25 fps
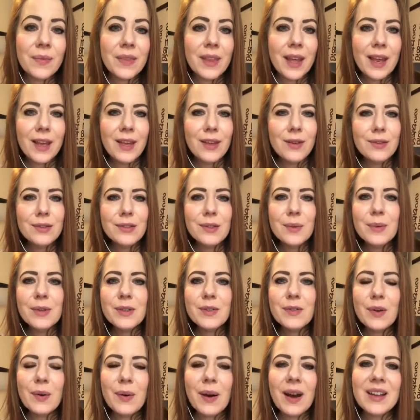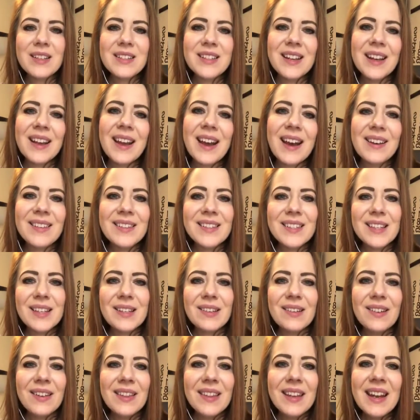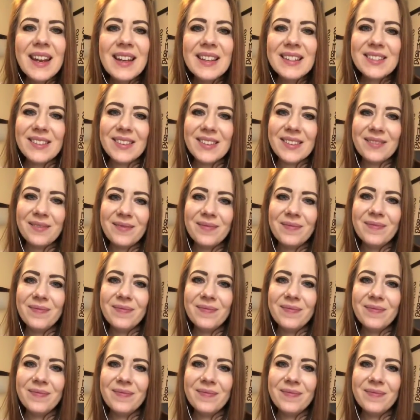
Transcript: Thank you so much for watching. I'll see you on the next one.